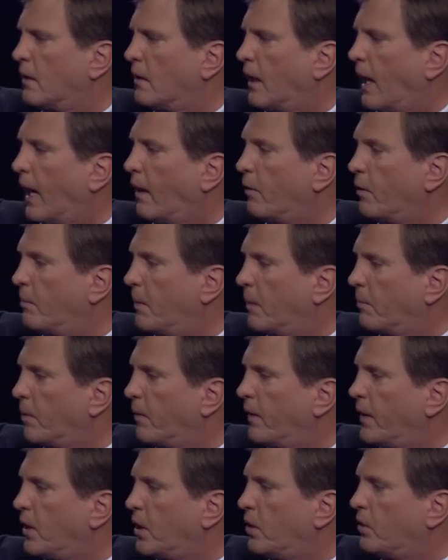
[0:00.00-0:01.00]
I remember
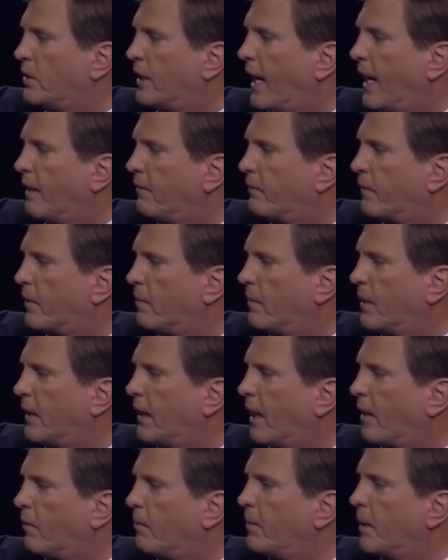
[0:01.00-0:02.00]
that you died for me.
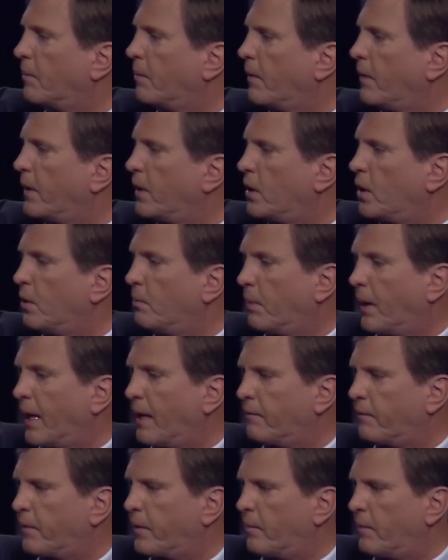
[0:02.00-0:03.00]
I remember that you
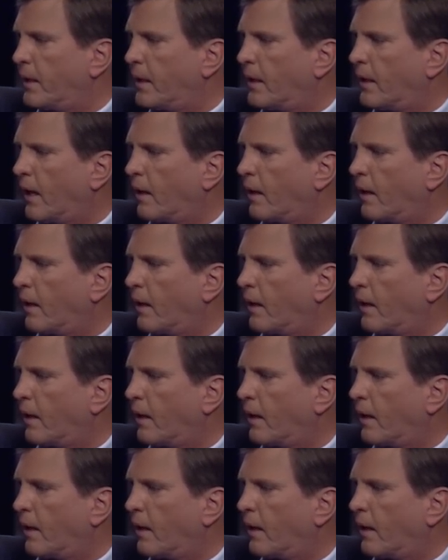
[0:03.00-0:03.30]
bled for me.